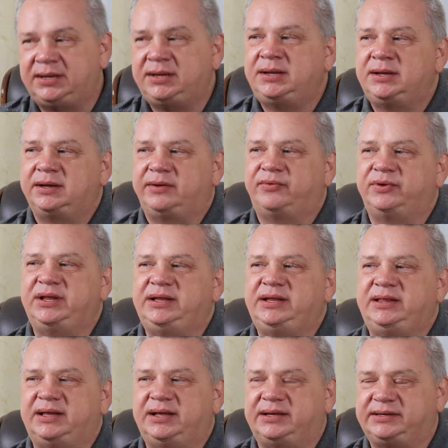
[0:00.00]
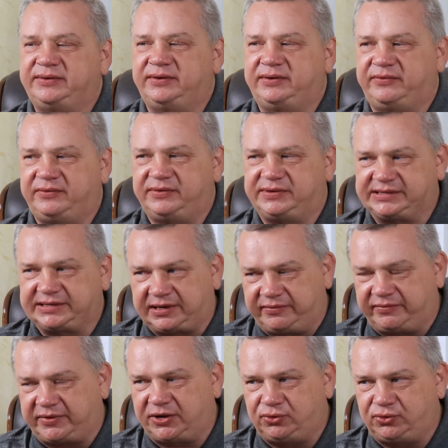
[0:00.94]
themselves did not hide
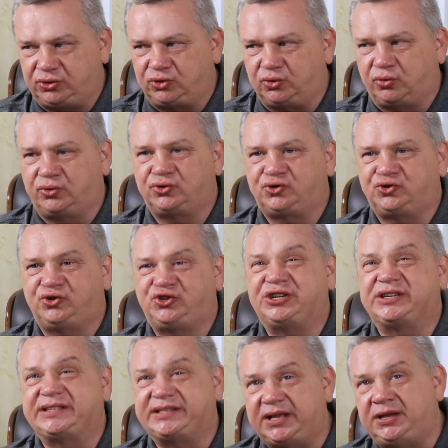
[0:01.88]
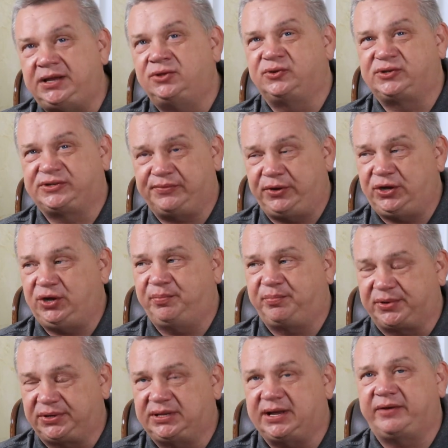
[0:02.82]
the fact that they borrowed part of
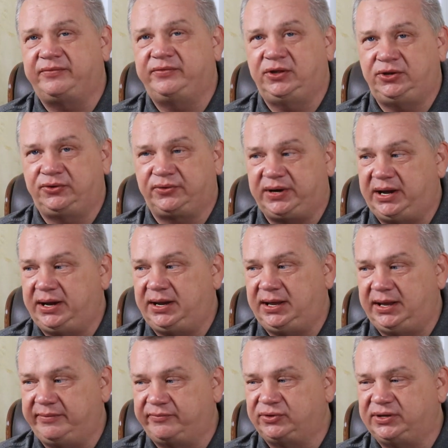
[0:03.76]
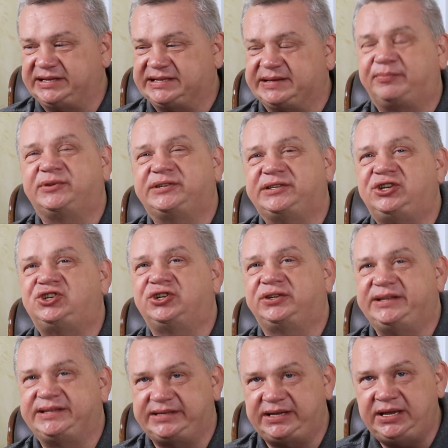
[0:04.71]
their ancient religion from
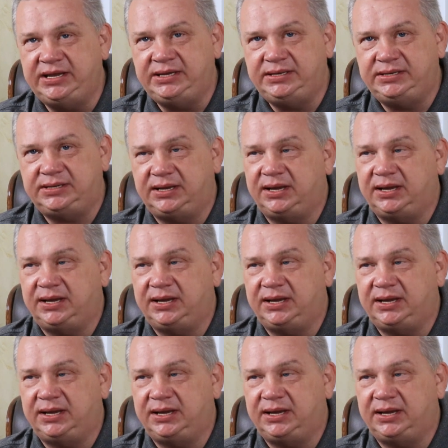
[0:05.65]
India,